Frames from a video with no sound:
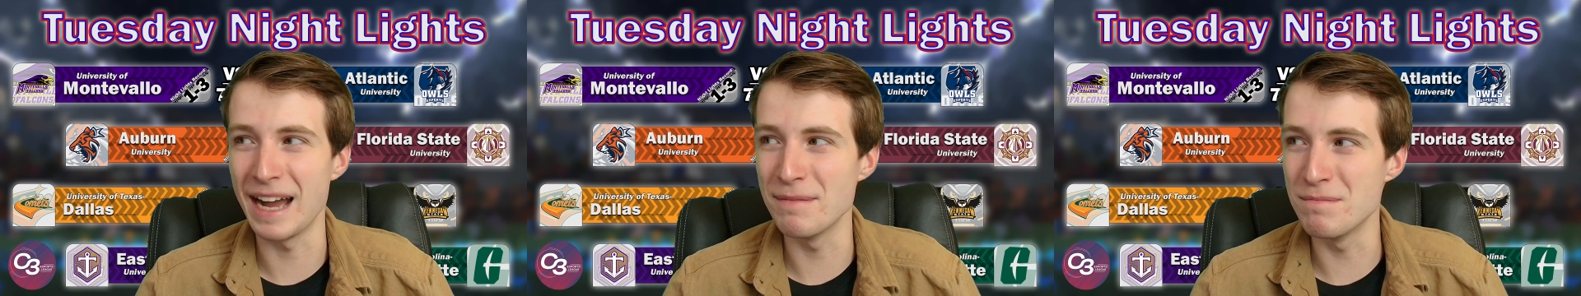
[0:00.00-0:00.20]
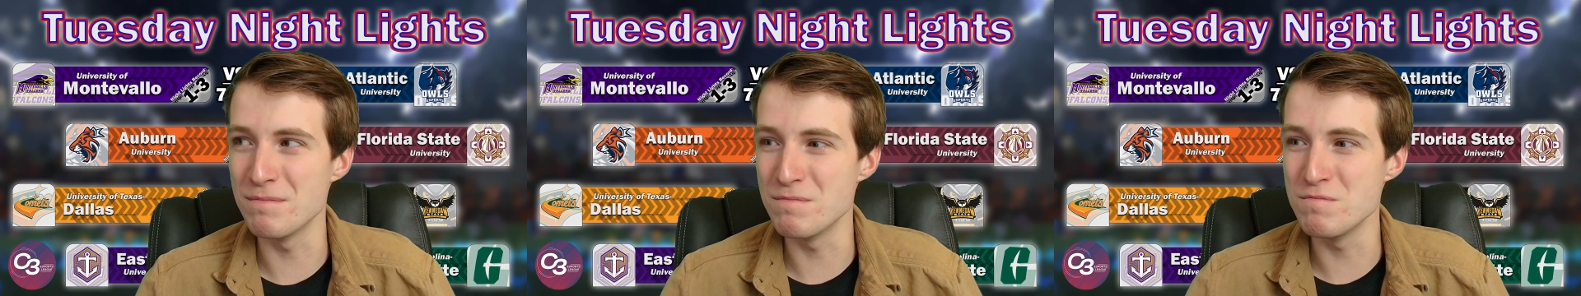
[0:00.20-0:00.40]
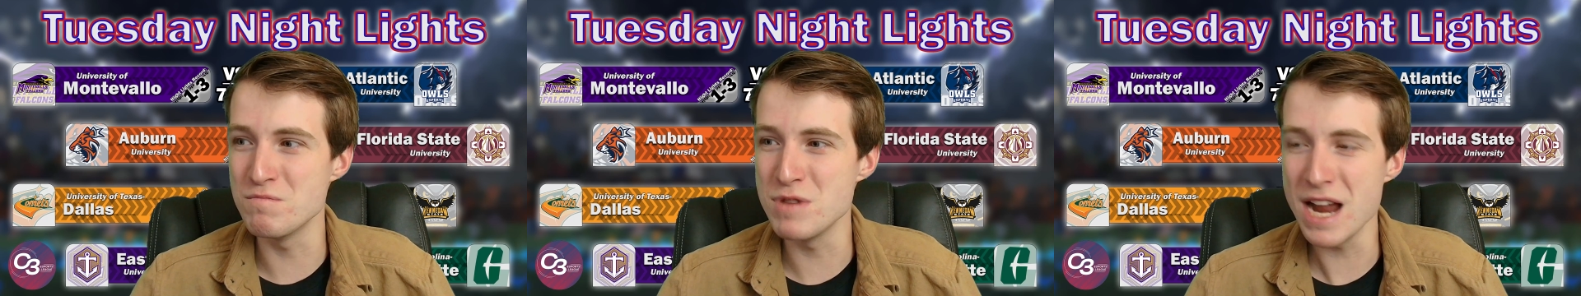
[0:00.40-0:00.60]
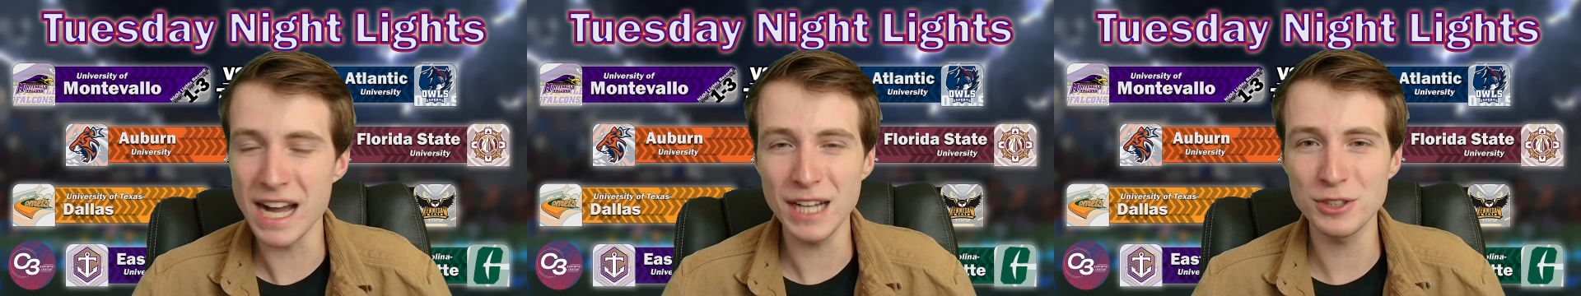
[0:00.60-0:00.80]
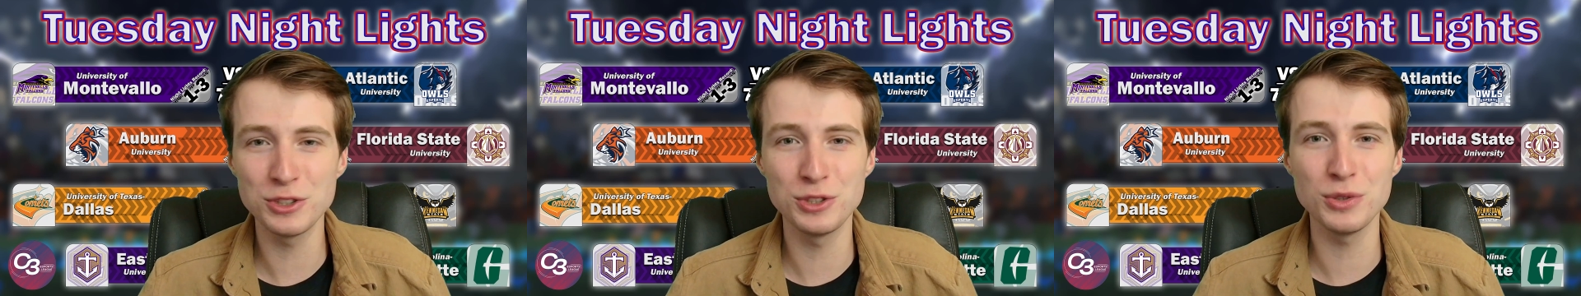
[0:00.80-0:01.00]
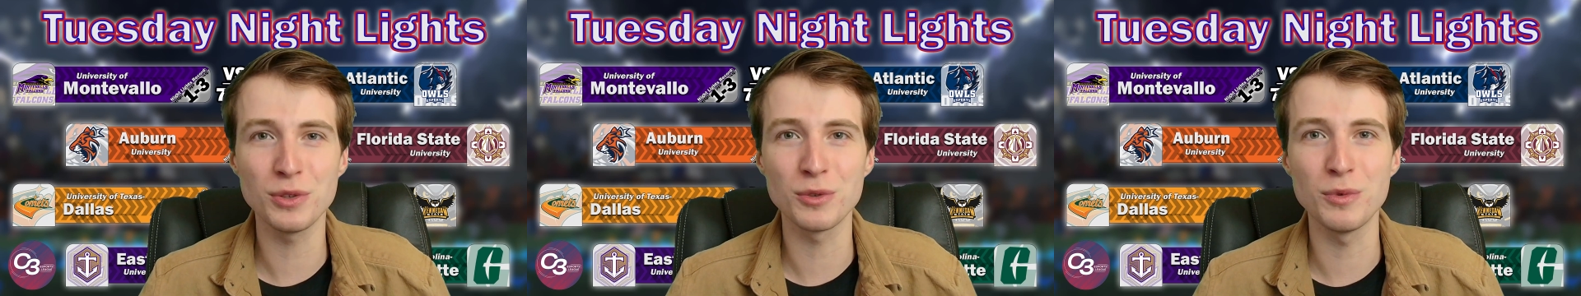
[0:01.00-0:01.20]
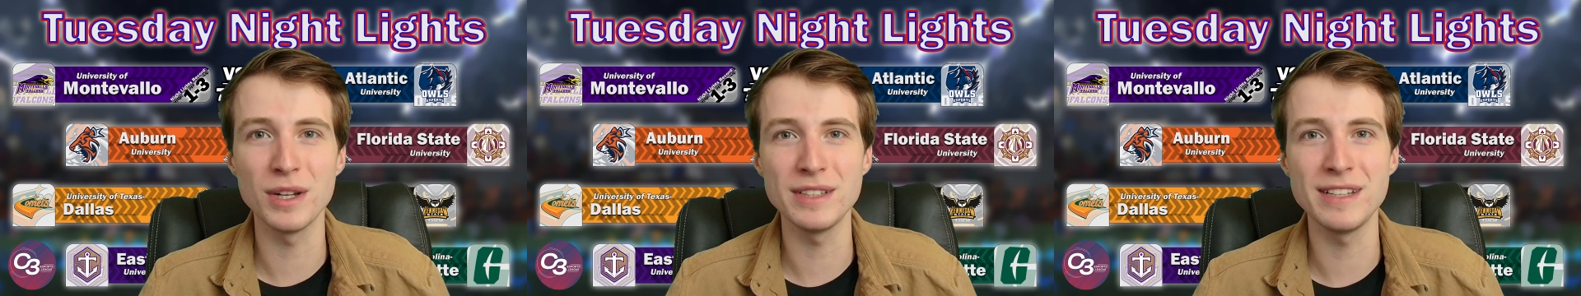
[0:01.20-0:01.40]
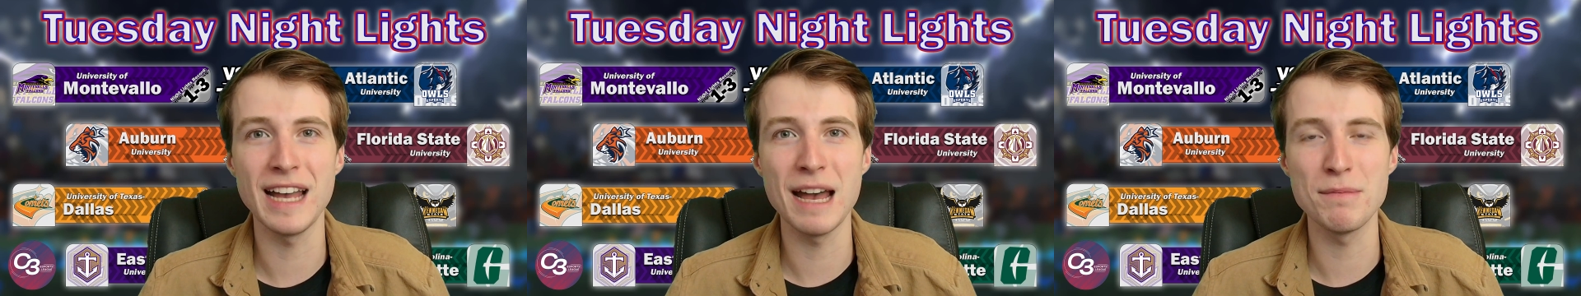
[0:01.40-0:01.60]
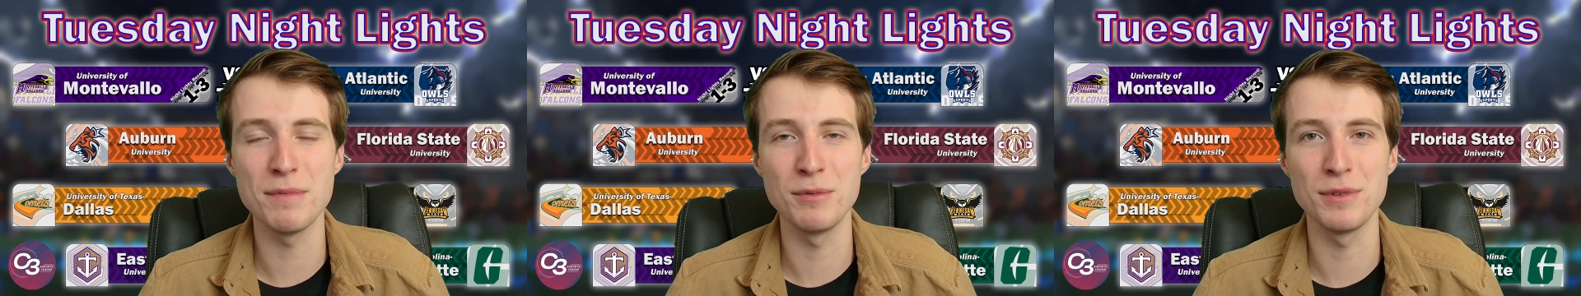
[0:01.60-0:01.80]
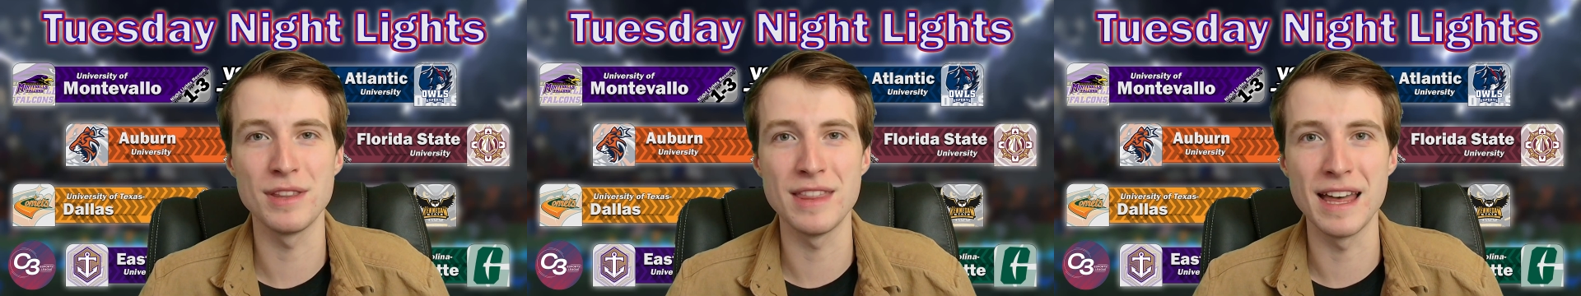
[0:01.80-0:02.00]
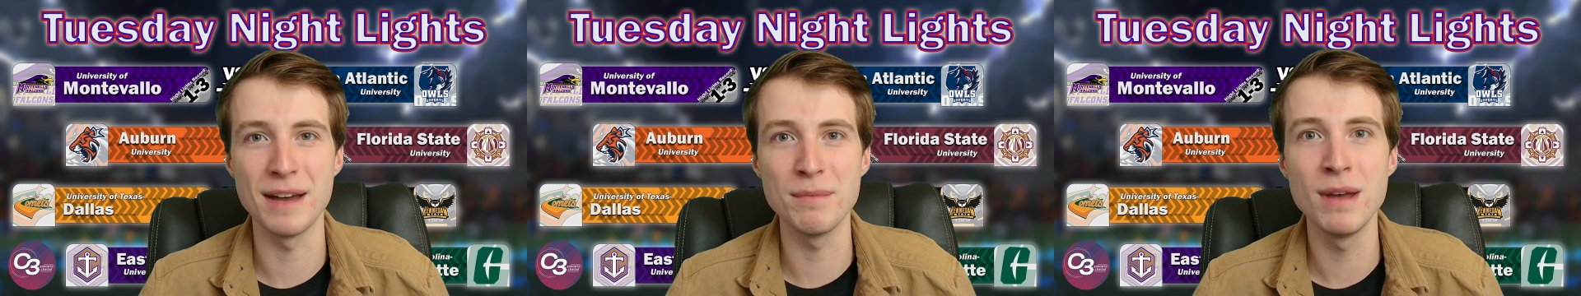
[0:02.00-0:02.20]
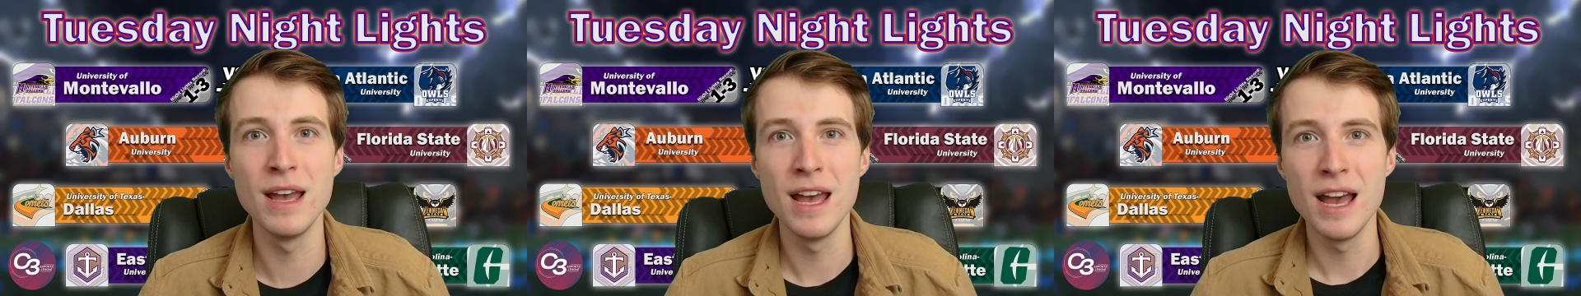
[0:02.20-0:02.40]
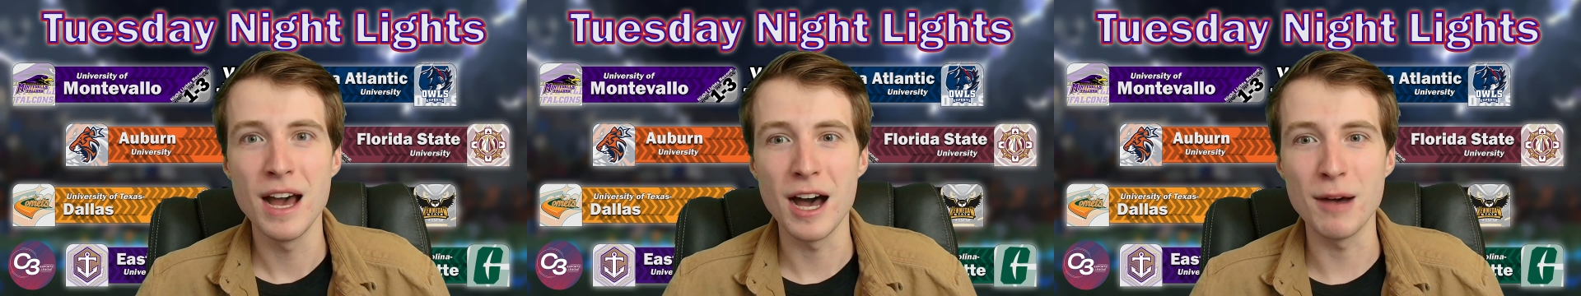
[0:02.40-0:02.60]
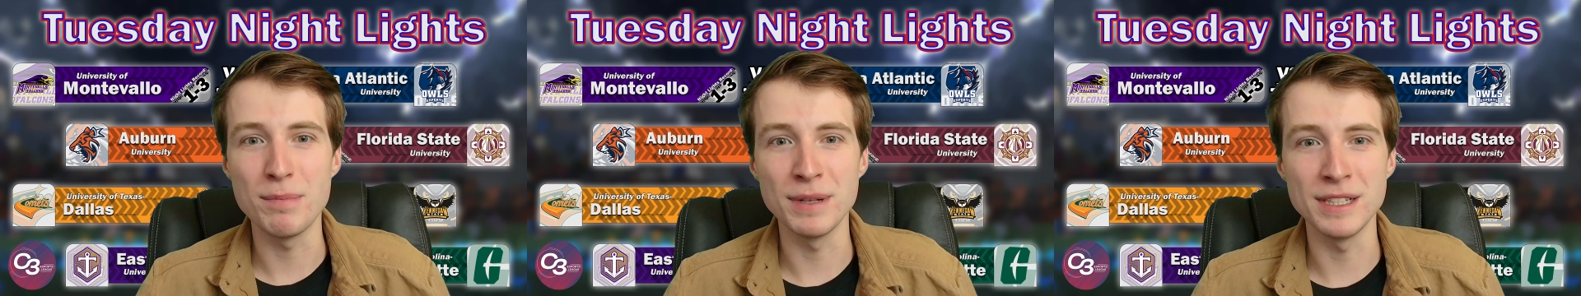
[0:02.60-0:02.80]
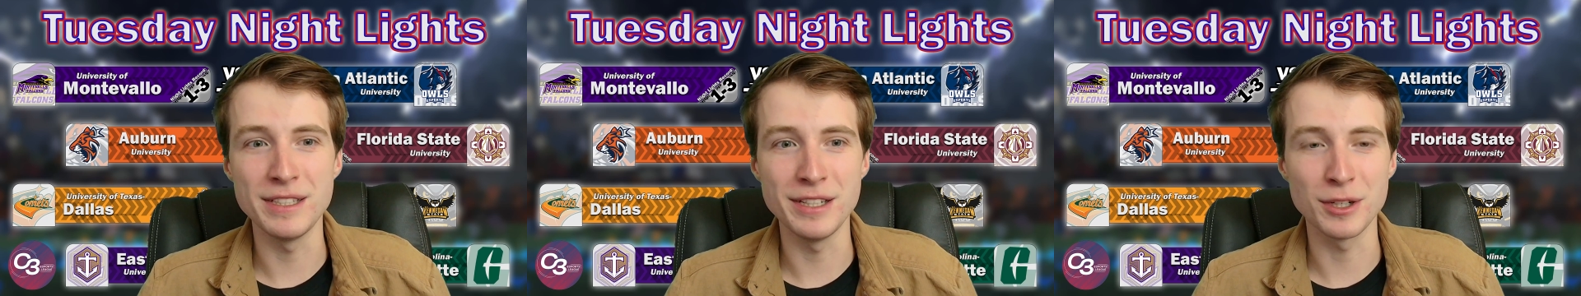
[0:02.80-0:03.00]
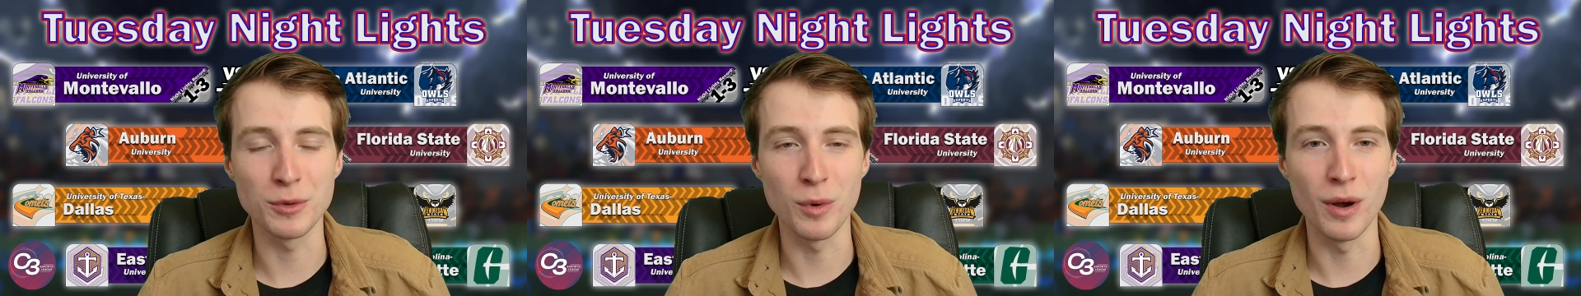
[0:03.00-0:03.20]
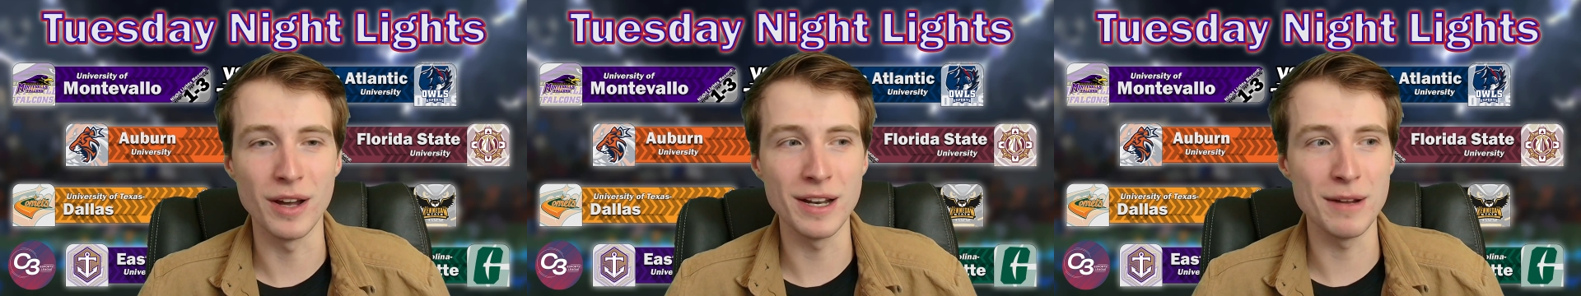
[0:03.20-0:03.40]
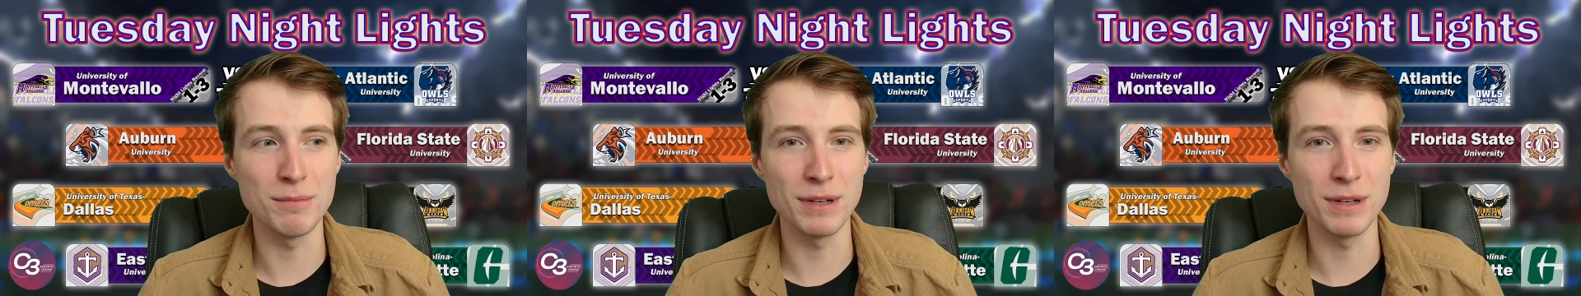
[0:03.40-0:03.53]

I'm not sure what's happened with them up in Tier 1,